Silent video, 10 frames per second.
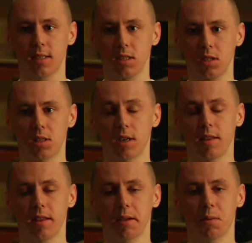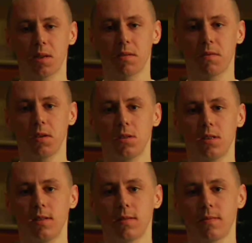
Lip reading: and just try and think about the future.